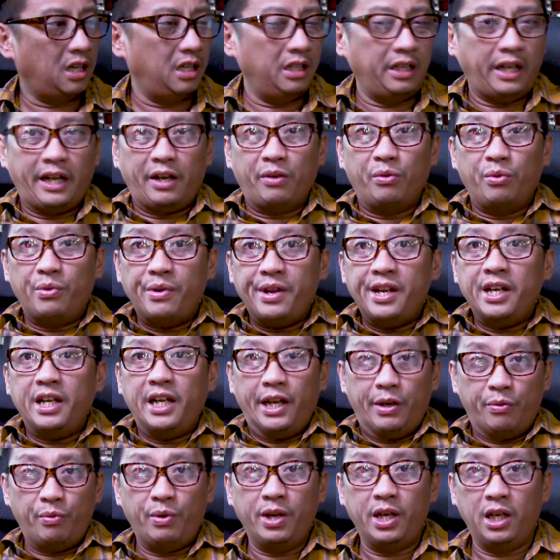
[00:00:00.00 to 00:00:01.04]
are like
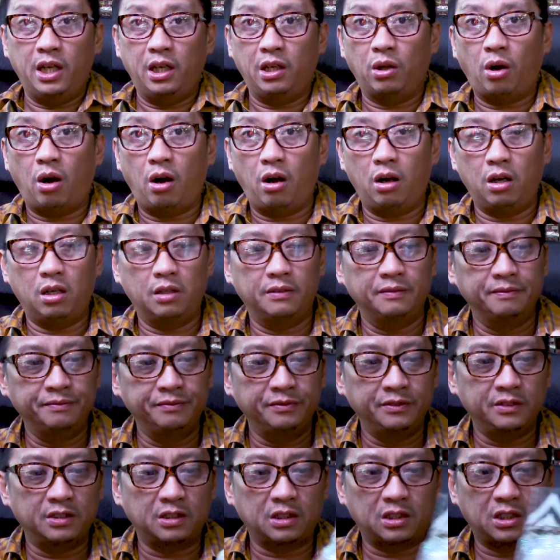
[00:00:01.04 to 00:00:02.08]
really, really long.
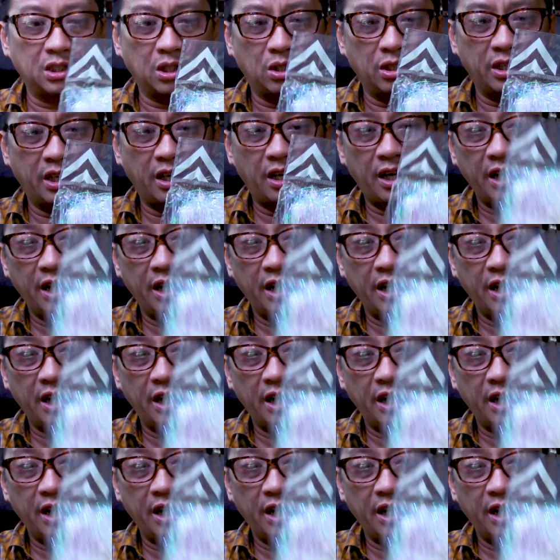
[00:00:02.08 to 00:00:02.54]
So there